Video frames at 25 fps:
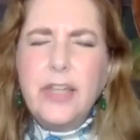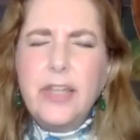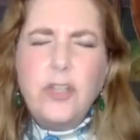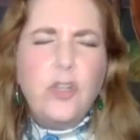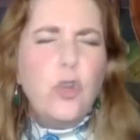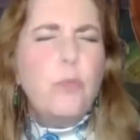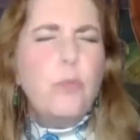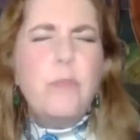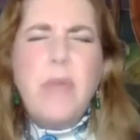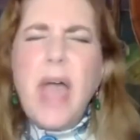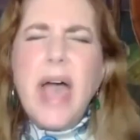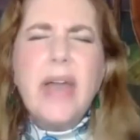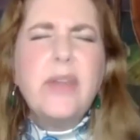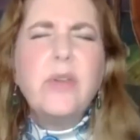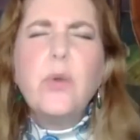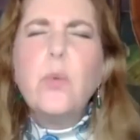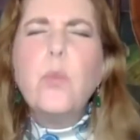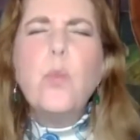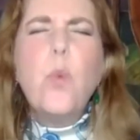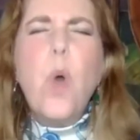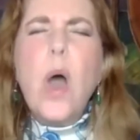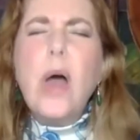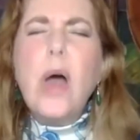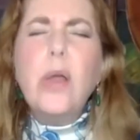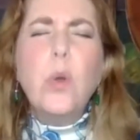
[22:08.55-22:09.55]
no matter
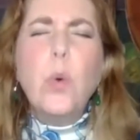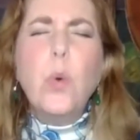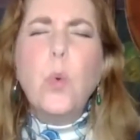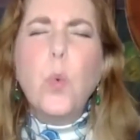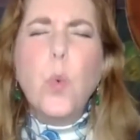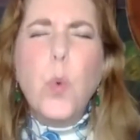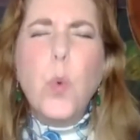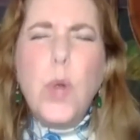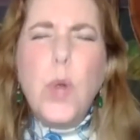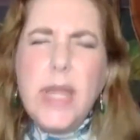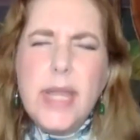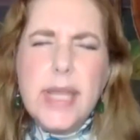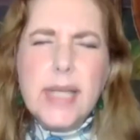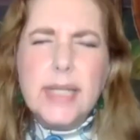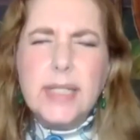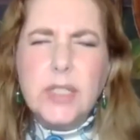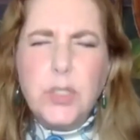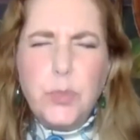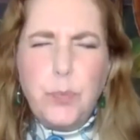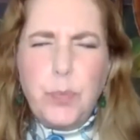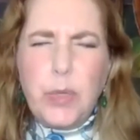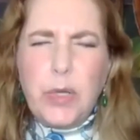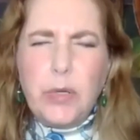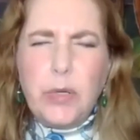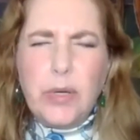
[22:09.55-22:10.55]
what we
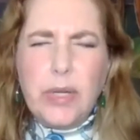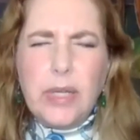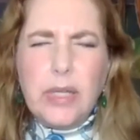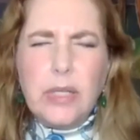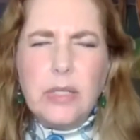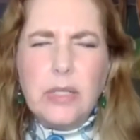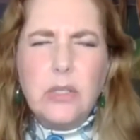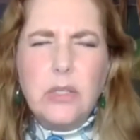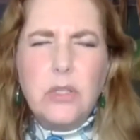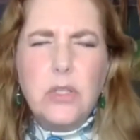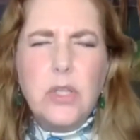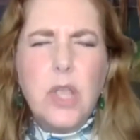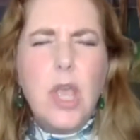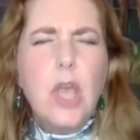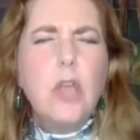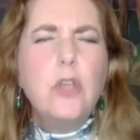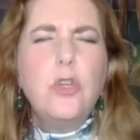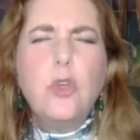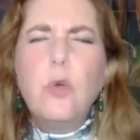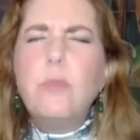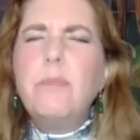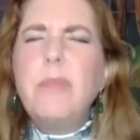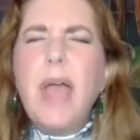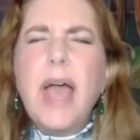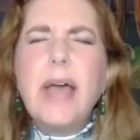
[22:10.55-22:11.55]
experience,
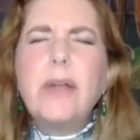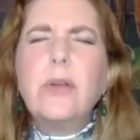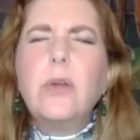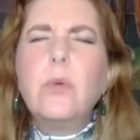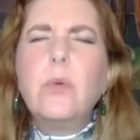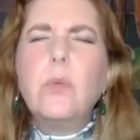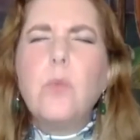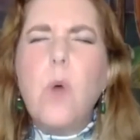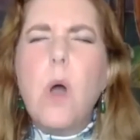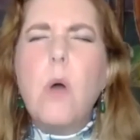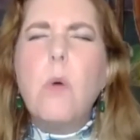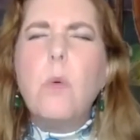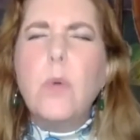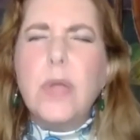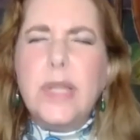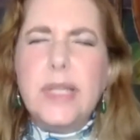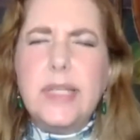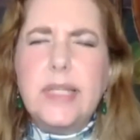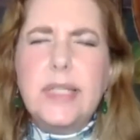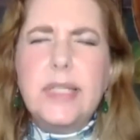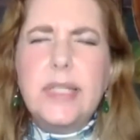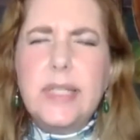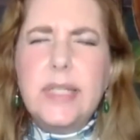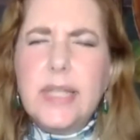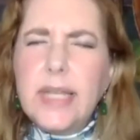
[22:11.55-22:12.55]
no matter what we
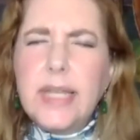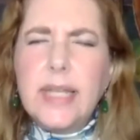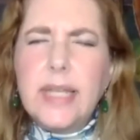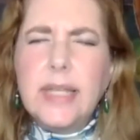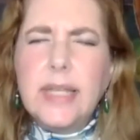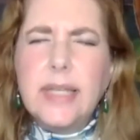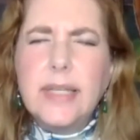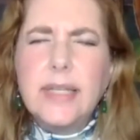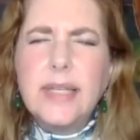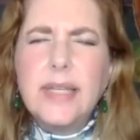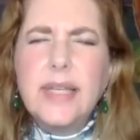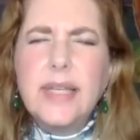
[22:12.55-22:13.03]
see.